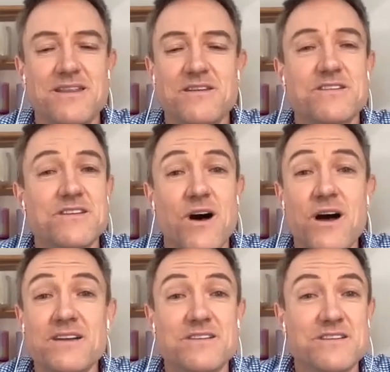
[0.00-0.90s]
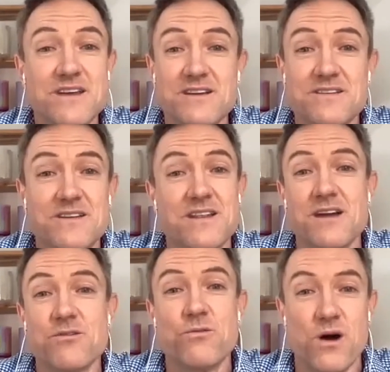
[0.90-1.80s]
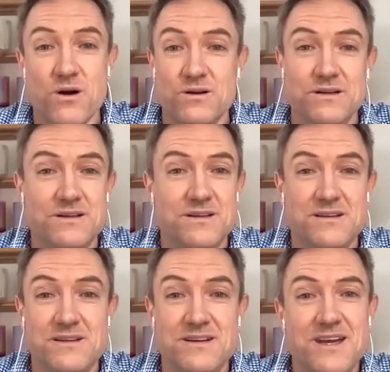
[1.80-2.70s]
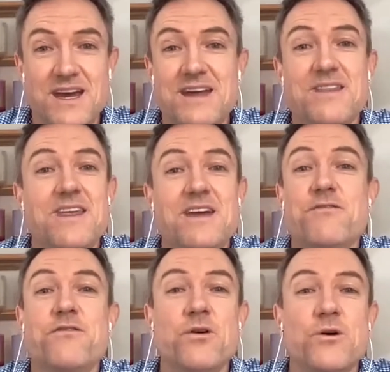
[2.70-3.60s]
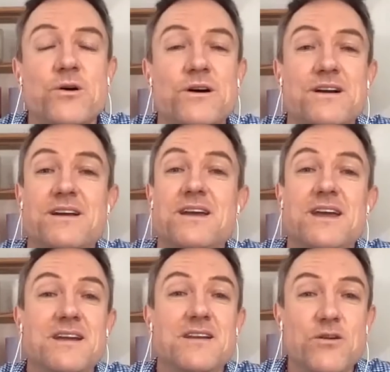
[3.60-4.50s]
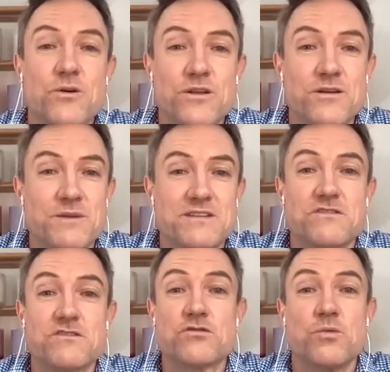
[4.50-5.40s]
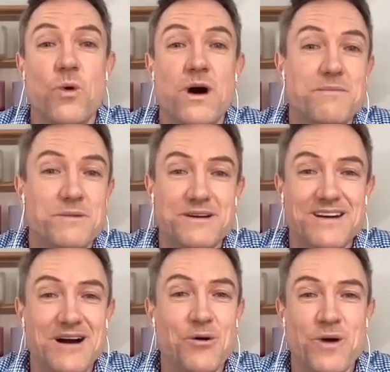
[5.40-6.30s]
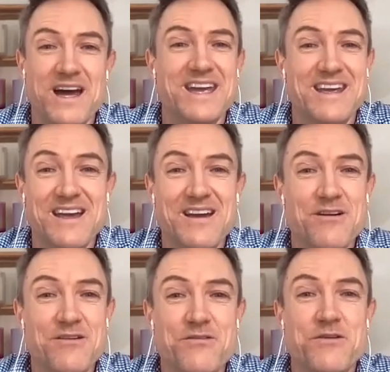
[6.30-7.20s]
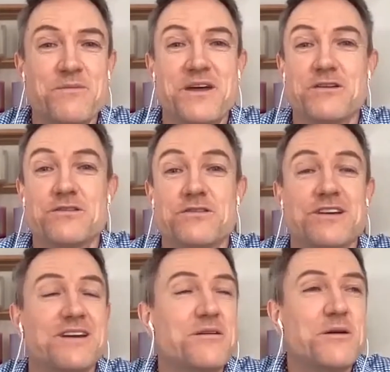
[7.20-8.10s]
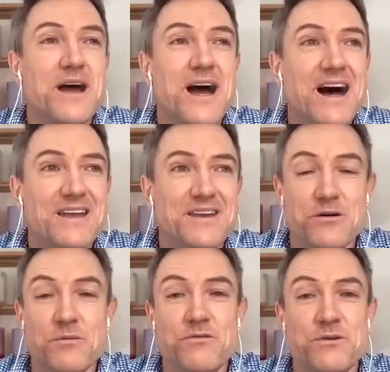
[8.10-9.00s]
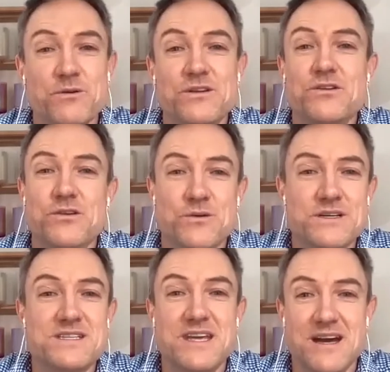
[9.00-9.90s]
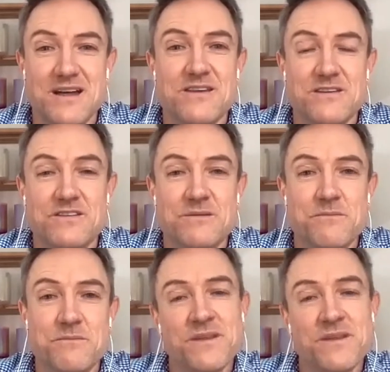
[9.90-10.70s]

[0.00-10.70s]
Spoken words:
The science says that they're wrong, and therefore ignore them and swipe away from those unhelpful, noisy others.